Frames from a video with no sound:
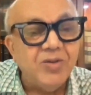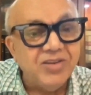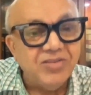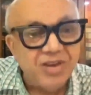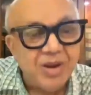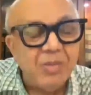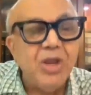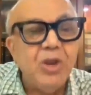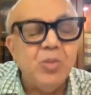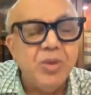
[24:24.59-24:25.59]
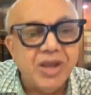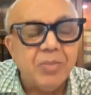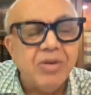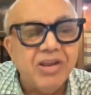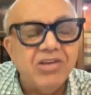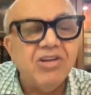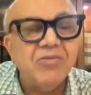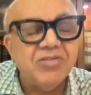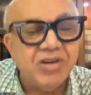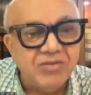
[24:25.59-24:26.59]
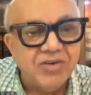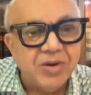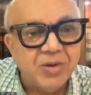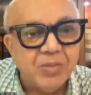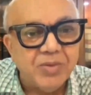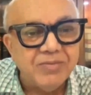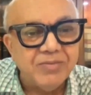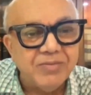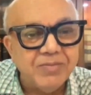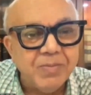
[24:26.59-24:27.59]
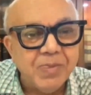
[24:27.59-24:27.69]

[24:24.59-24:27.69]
on the same day you make application for certified copies.